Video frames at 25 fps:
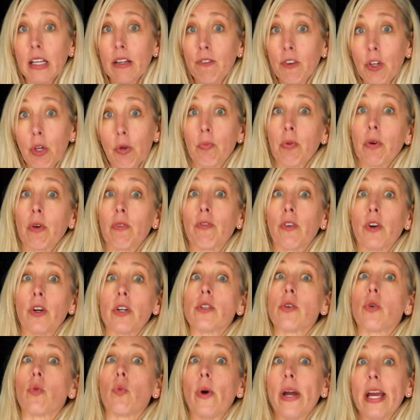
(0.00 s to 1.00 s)
If you prefer
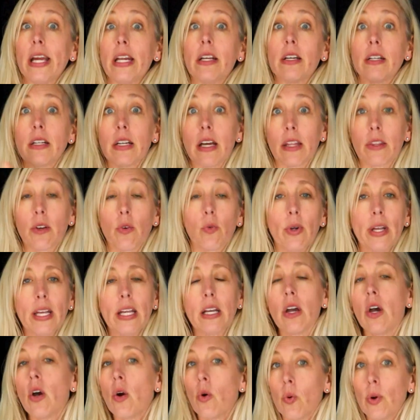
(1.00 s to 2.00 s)
to wait another
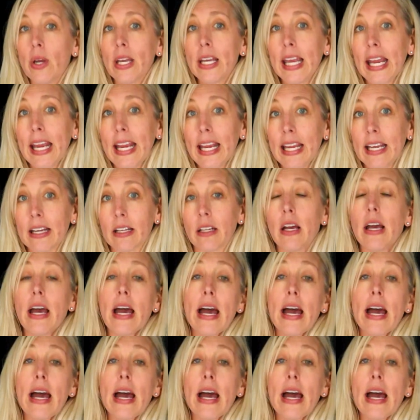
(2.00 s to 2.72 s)
week, we can.